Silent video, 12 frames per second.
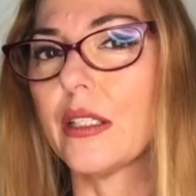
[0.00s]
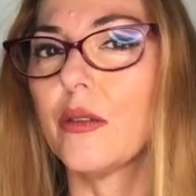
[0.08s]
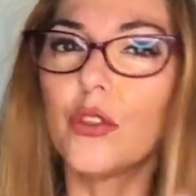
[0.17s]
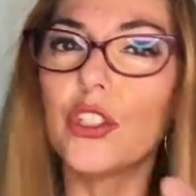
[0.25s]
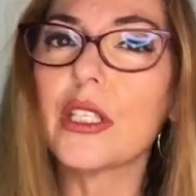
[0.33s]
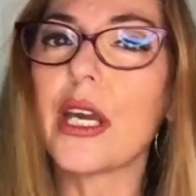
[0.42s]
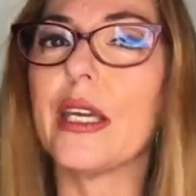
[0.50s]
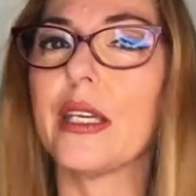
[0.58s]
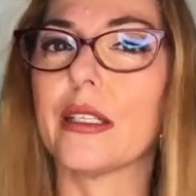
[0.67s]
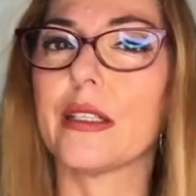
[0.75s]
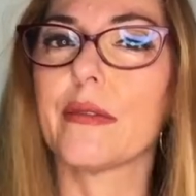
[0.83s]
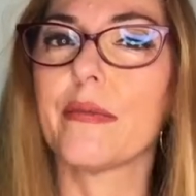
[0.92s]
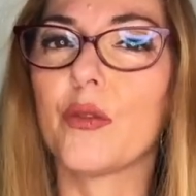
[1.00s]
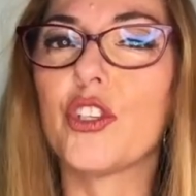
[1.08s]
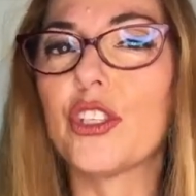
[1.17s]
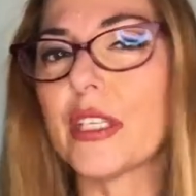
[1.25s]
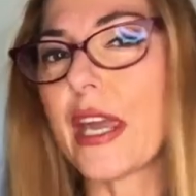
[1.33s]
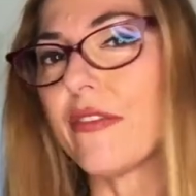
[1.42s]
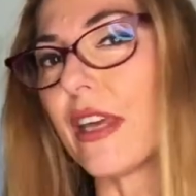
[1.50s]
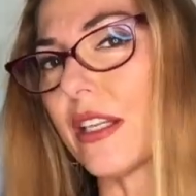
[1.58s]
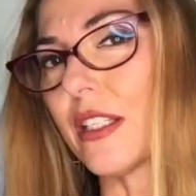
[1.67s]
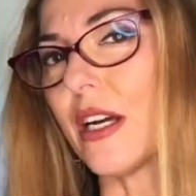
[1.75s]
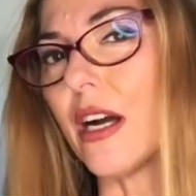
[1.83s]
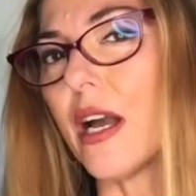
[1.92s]
Would you take it? Would you save that
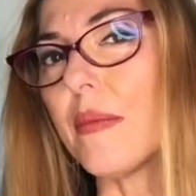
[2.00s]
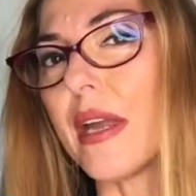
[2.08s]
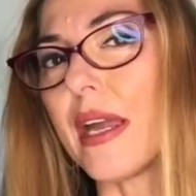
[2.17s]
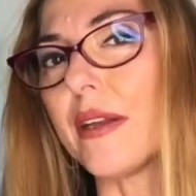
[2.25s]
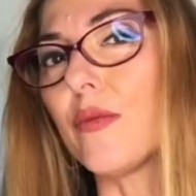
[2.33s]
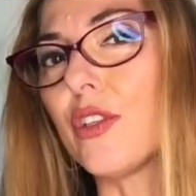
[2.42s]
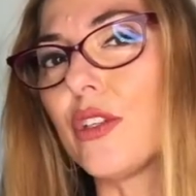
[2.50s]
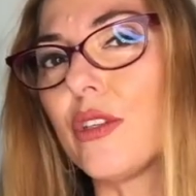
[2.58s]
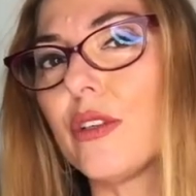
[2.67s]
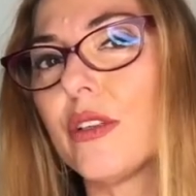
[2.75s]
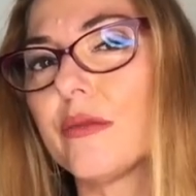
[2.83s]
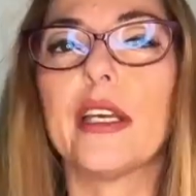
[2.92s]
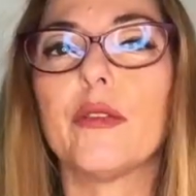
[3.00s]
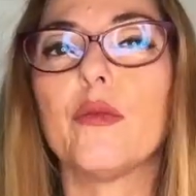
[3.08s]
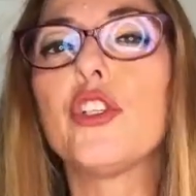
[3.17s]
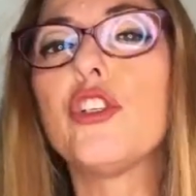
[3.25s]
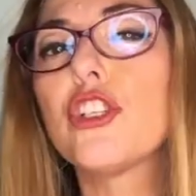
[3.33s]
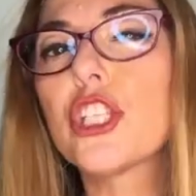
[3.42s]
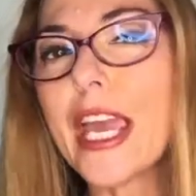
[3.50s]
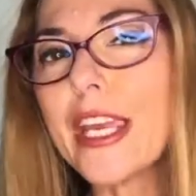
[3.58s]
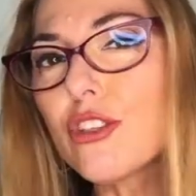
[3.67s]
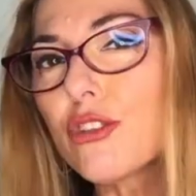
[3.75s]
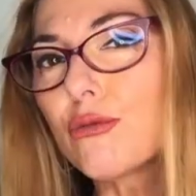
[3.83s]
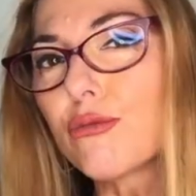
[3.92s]
time, and would you, would you
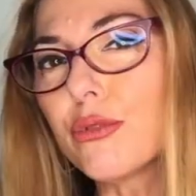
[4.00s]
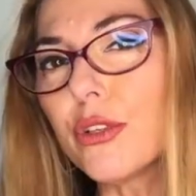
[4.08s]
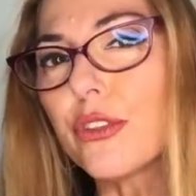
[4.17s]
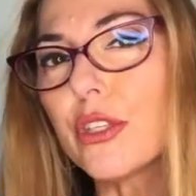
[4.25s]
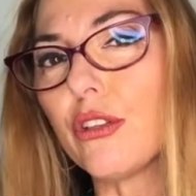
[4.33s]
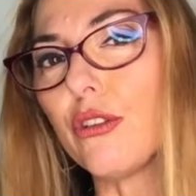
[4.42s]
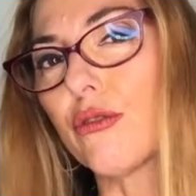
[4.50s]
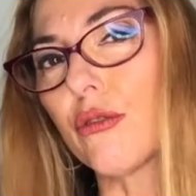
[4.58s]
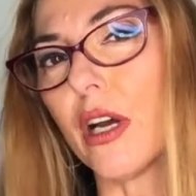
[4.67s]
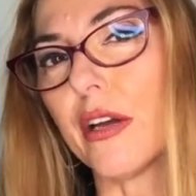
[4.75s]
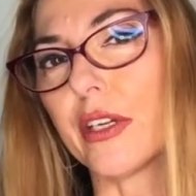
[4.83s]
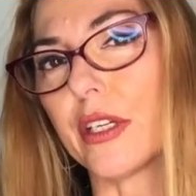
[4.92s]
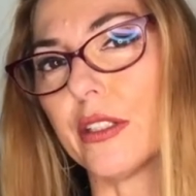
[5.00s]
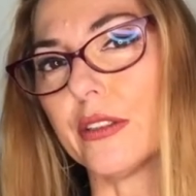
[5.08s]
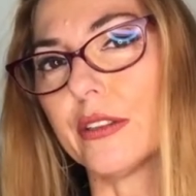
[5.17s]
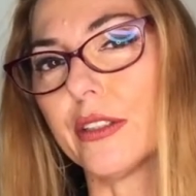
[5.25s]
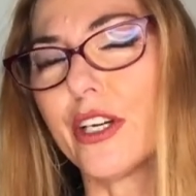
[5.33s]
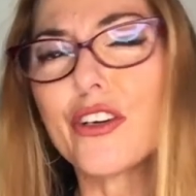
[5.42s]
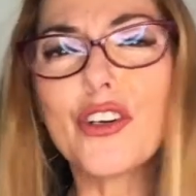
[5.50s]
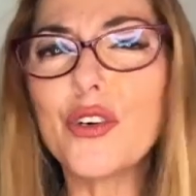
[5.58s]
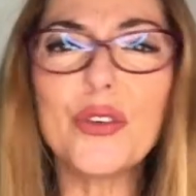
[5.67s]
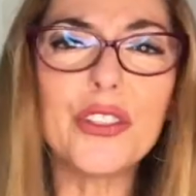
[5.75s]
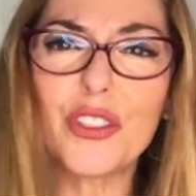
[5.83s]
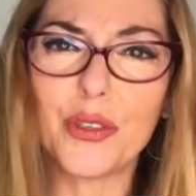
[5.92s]
change the route that you're driving on? Of
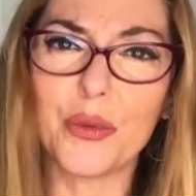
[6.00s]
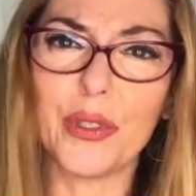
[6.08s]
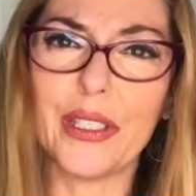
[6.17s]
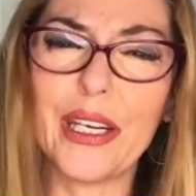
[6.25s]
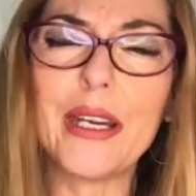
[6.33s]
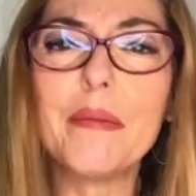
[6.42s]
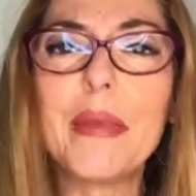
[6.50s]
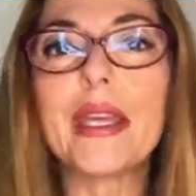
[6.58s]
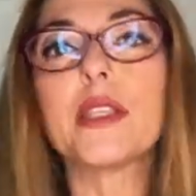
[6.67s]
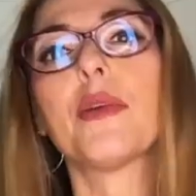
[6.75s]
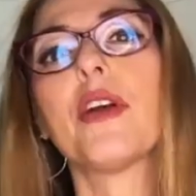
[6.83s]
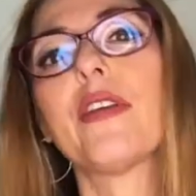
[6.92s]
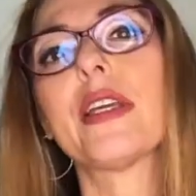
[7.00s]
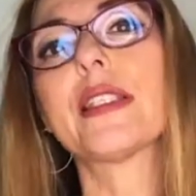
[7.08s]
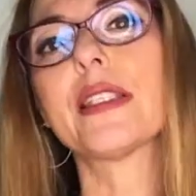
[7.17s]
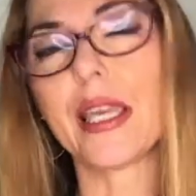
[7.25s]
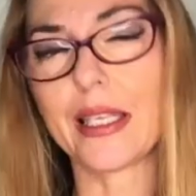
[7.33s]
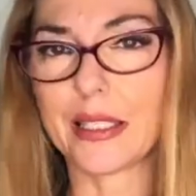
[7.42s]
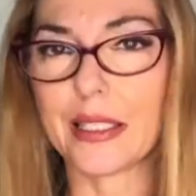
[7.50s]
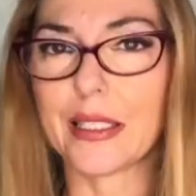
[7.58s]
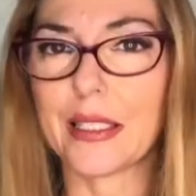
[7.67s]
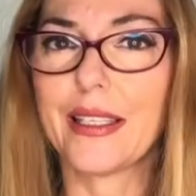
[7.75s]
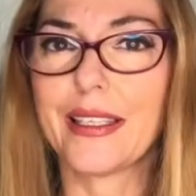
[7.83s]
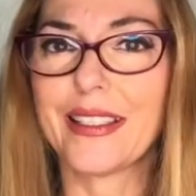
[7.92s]
course you would. It makes perfect sense,
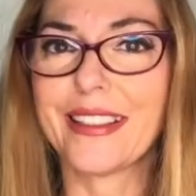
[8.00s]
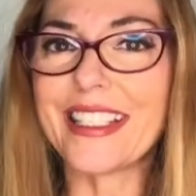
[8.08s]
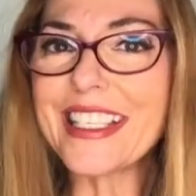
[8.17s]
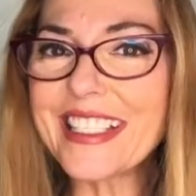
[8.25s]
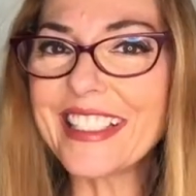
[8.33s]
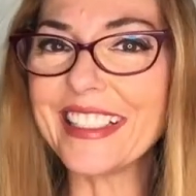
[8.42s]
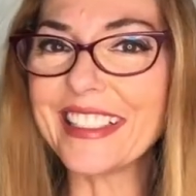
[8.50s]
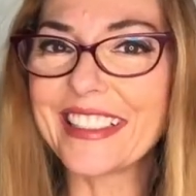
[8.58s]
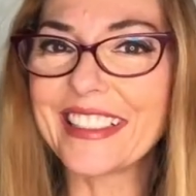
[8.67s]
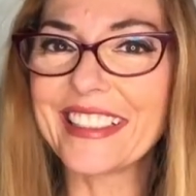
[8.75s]
doesn't it?